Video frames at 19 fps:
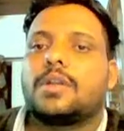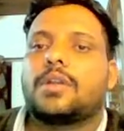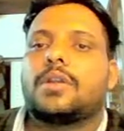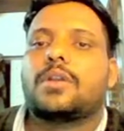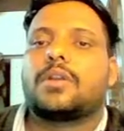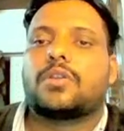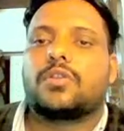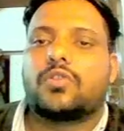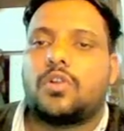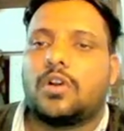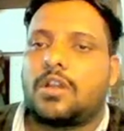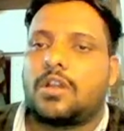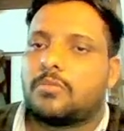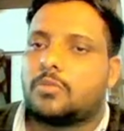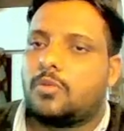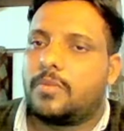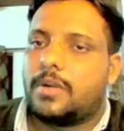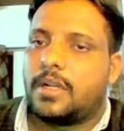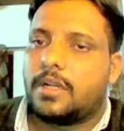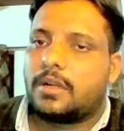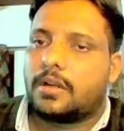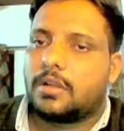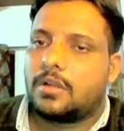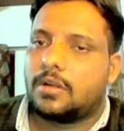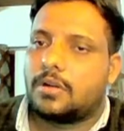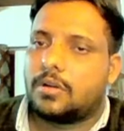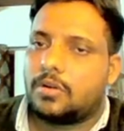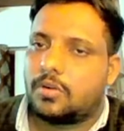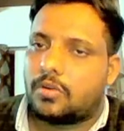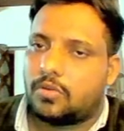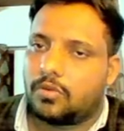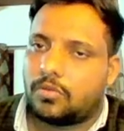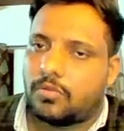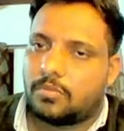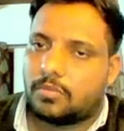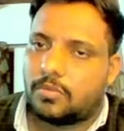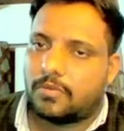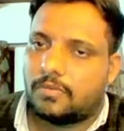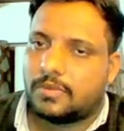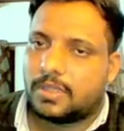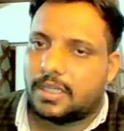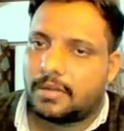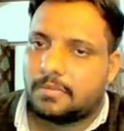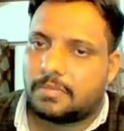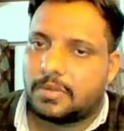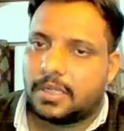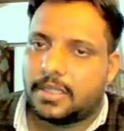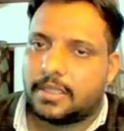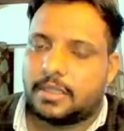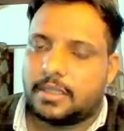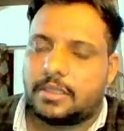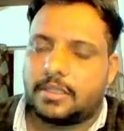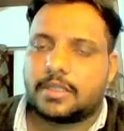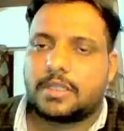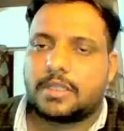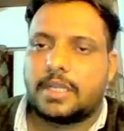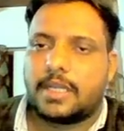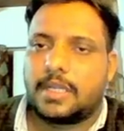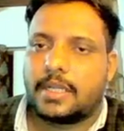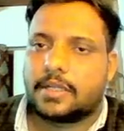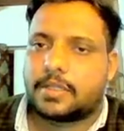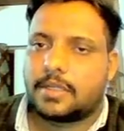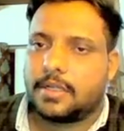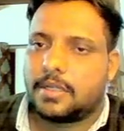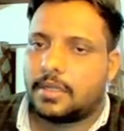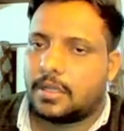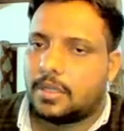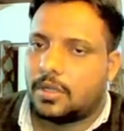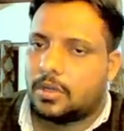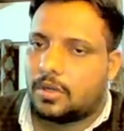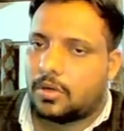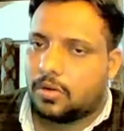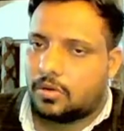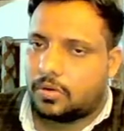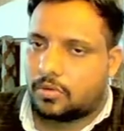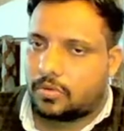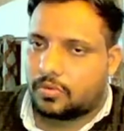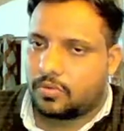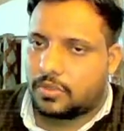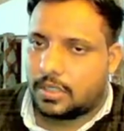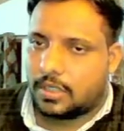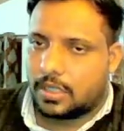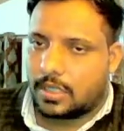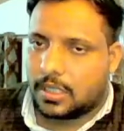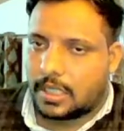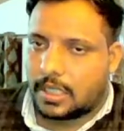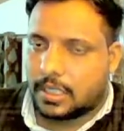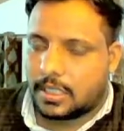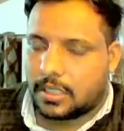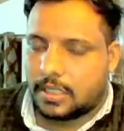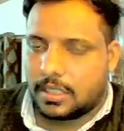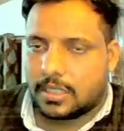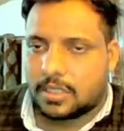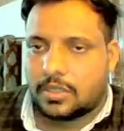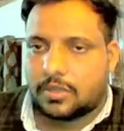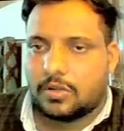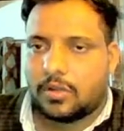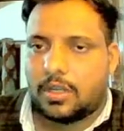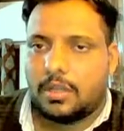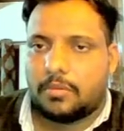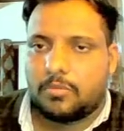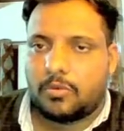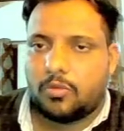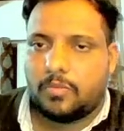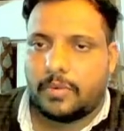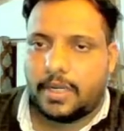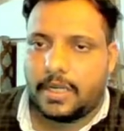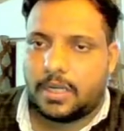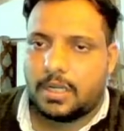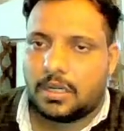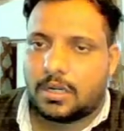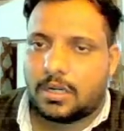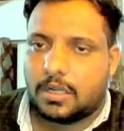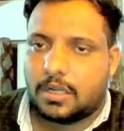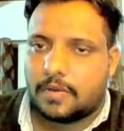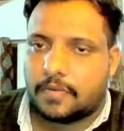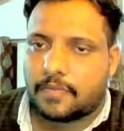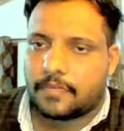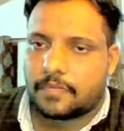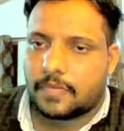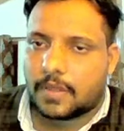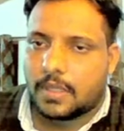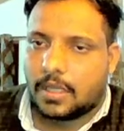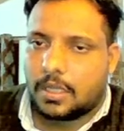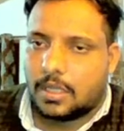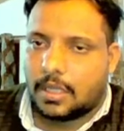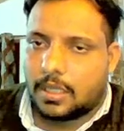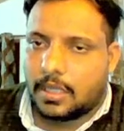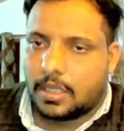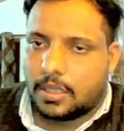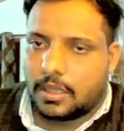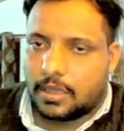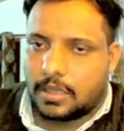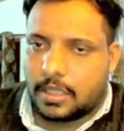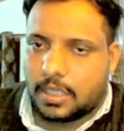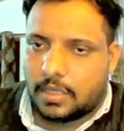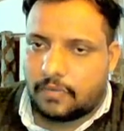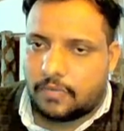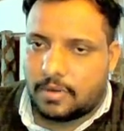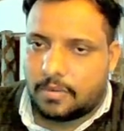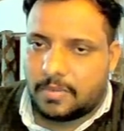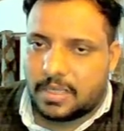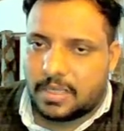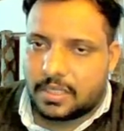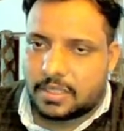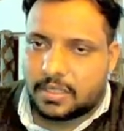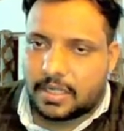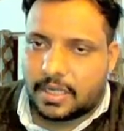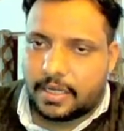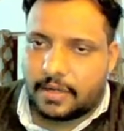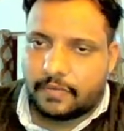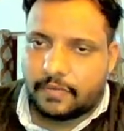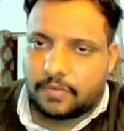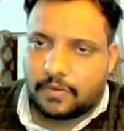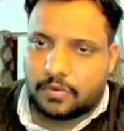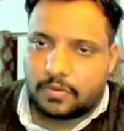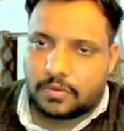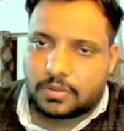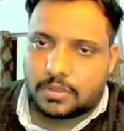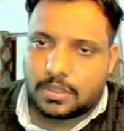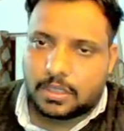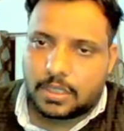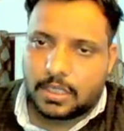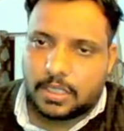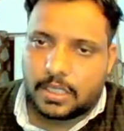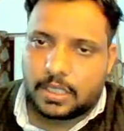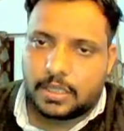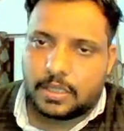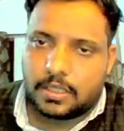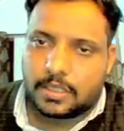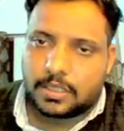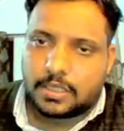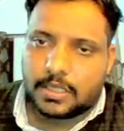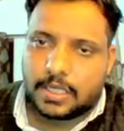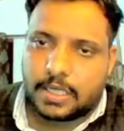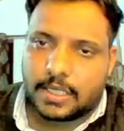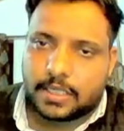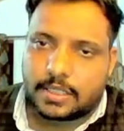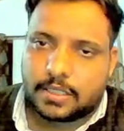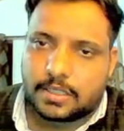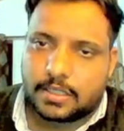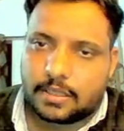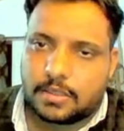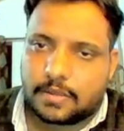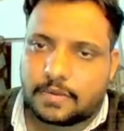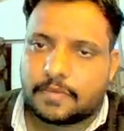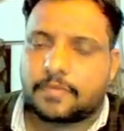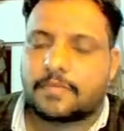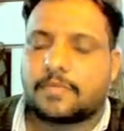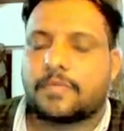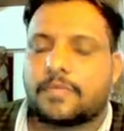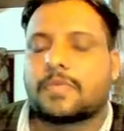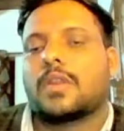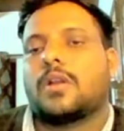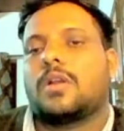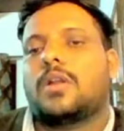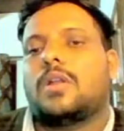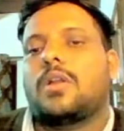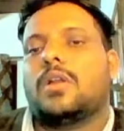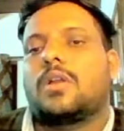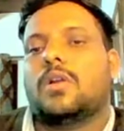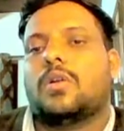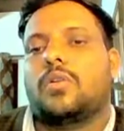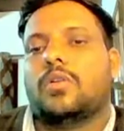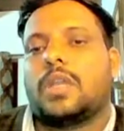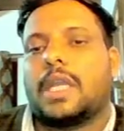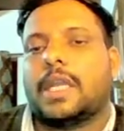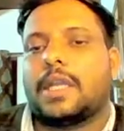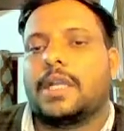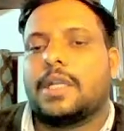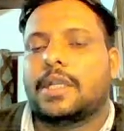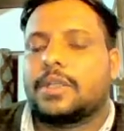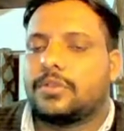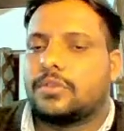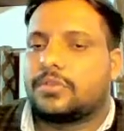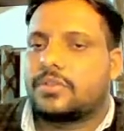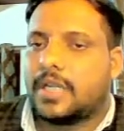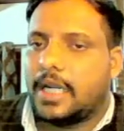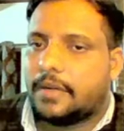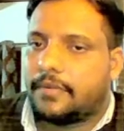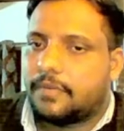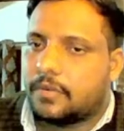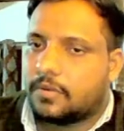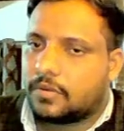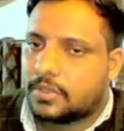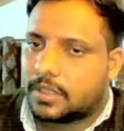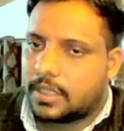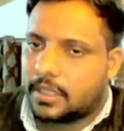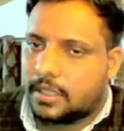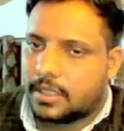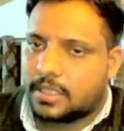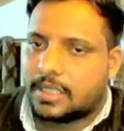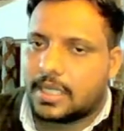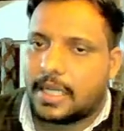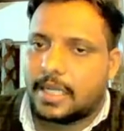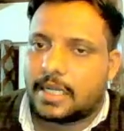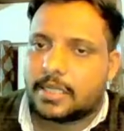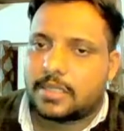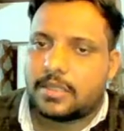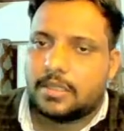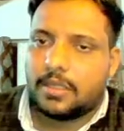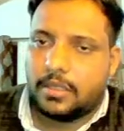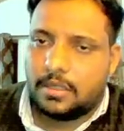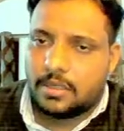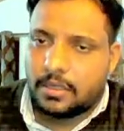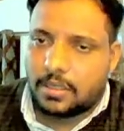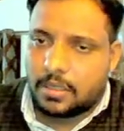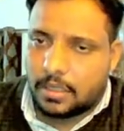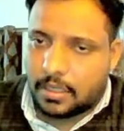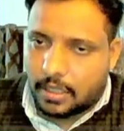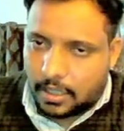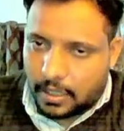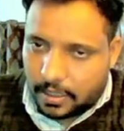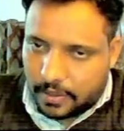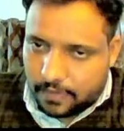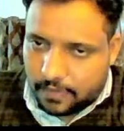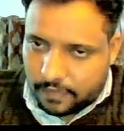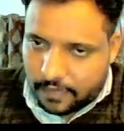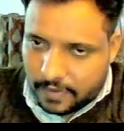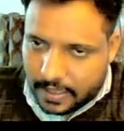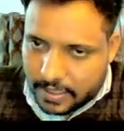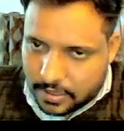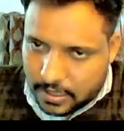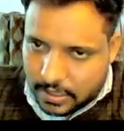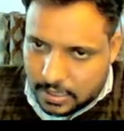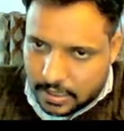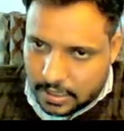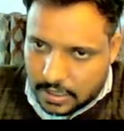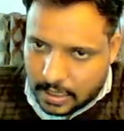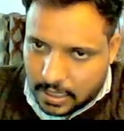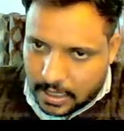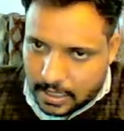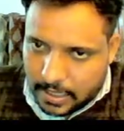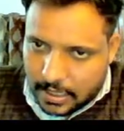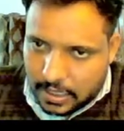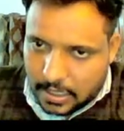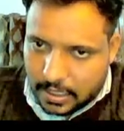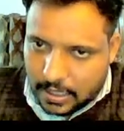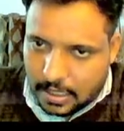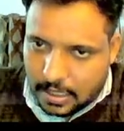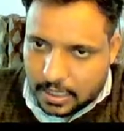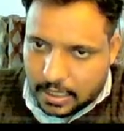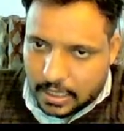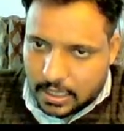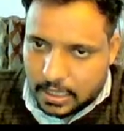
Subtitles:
yawing movement to move the airplane in this direction. To generate this yawing movement, there will be a side force in this direction. Okay, so side force in this direction, if let's say I take